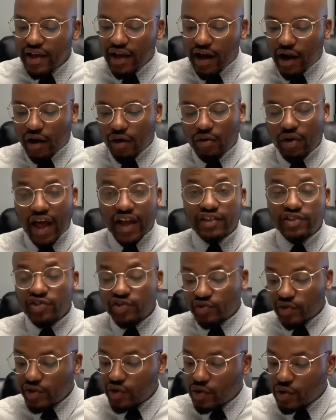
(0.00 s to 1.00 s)
or
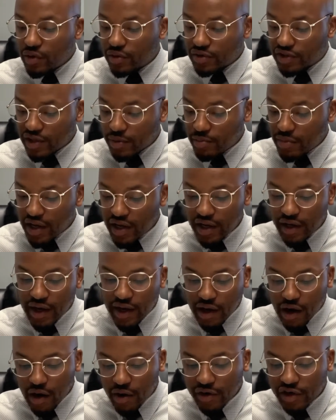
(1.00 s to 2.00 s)
license renewal submitting
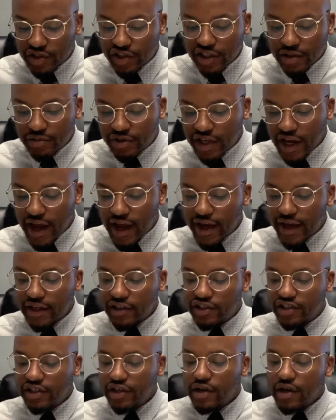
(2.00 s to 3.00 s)
an ownership
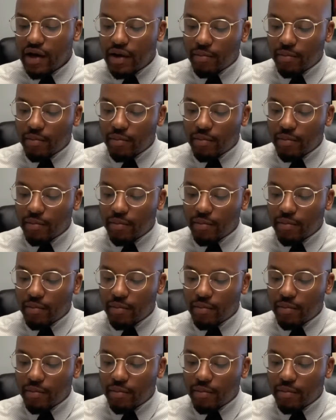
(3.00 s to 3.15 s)
change